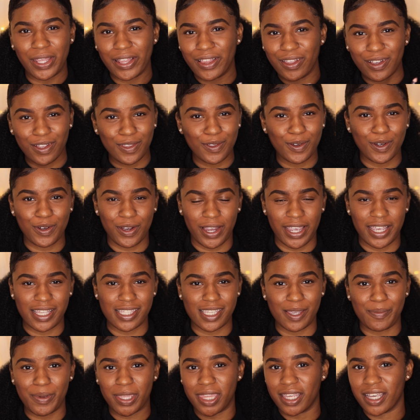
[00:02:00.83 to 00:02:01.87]
they look a little
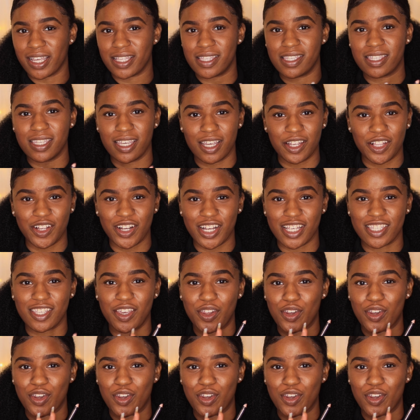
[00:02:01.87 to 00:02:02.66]
crazy, but the concealer is